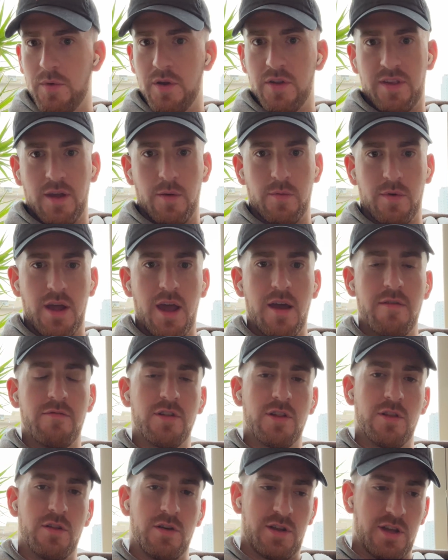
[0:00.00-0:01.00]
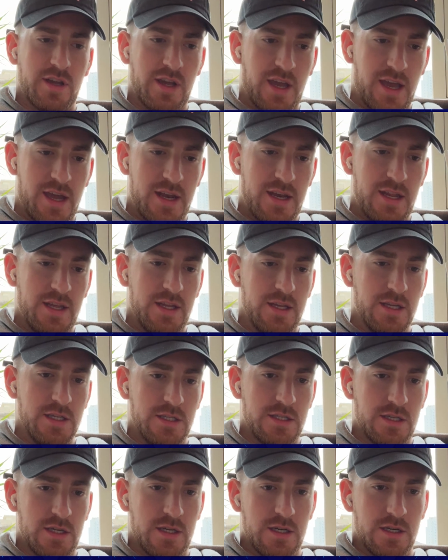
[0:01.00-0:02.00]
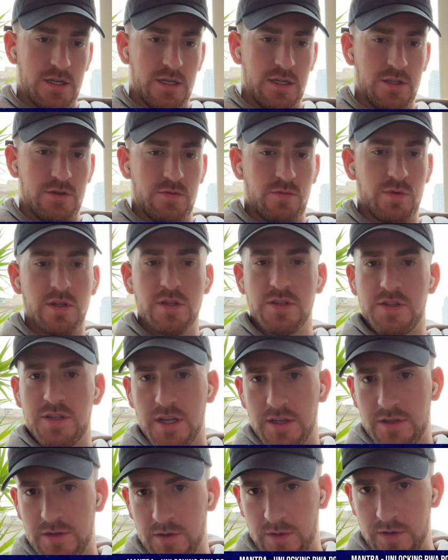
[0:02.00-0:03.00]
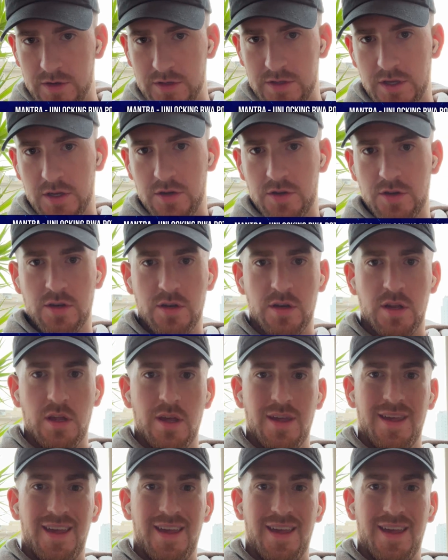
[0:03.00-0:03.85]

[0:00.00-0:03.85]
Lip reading: of the ones that we're heavily looking at is real estate tokenization.